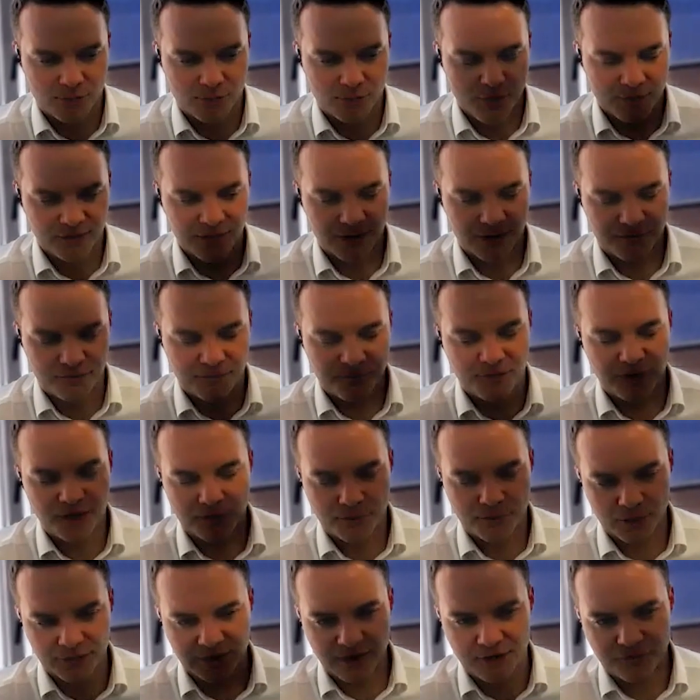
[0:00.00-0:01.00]
the, the,
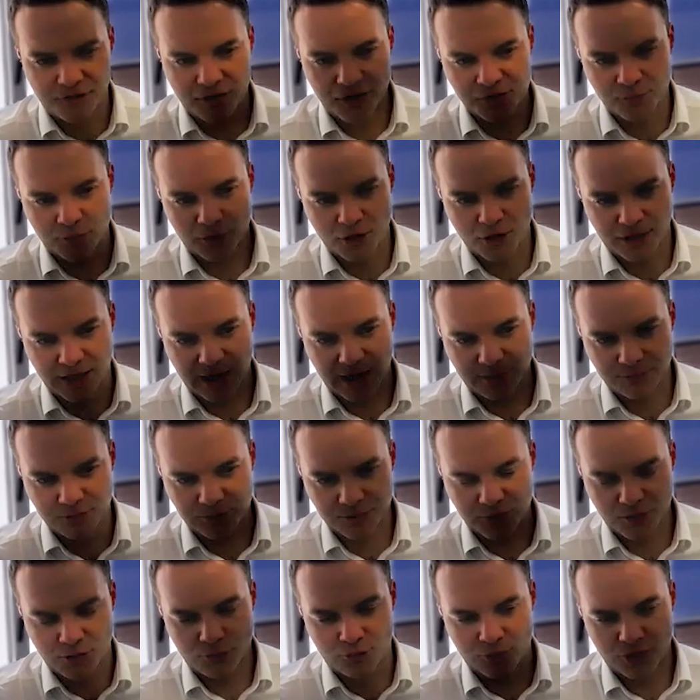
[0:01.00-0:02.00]
what they first were looking at was
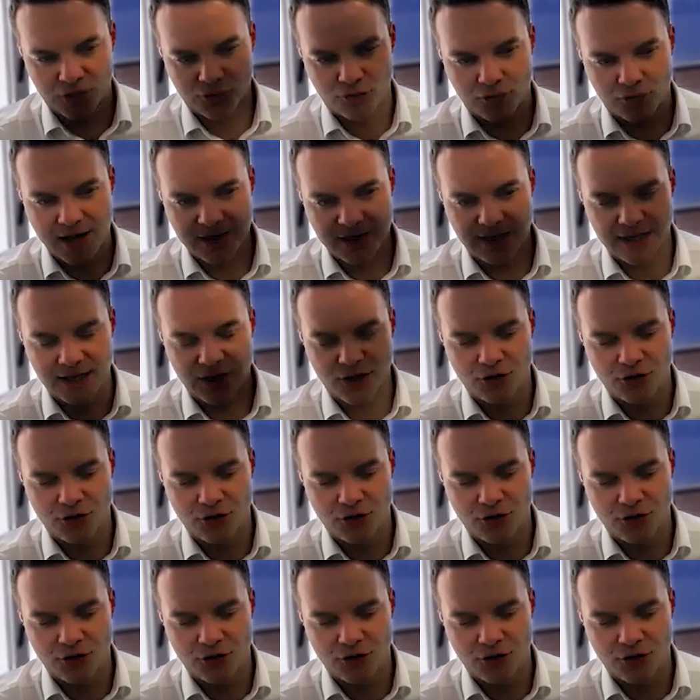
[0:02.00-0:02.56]
creating